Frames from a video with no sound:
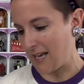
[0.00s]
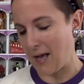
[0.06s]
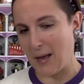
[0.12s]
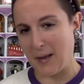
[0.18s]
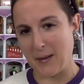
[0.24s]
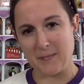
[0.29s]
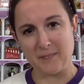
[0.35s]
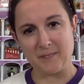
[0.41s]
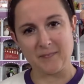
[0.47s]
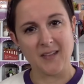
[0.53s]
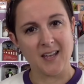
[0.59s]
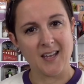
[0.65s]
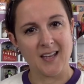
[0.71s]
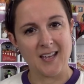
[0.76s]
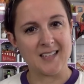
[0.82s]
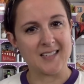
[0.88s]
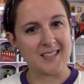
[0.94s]
um,
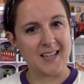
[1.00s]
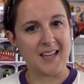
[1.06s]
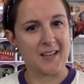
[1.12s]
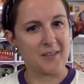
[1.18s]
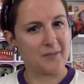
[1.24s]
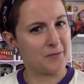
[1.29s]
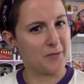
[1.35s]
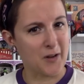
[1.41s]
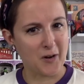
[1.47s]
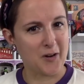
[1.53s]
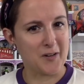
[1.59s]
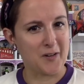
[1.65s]
is like very,